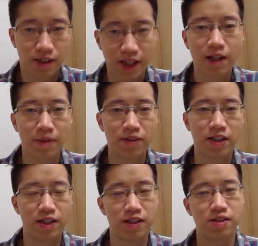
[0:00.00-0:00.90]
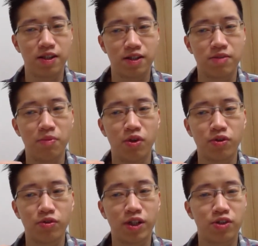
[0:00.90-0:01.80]
Think about that is
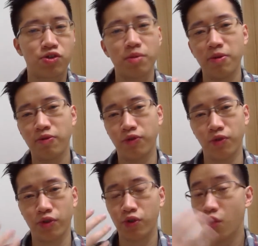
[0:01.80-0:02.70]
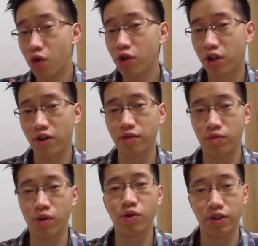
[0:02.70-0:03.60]
more you can suitable for your
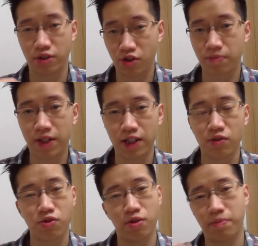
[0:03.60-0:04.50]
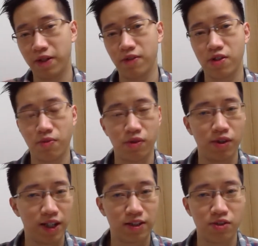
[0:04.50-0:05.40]
current role and job titles, or previous role
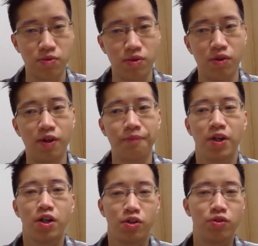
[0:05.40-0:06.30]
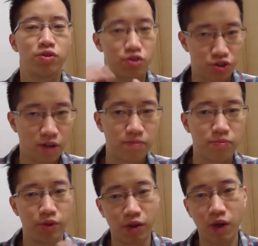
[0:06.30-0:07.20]
or latest role, or the job
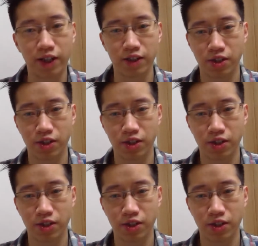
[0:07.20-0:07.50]
required.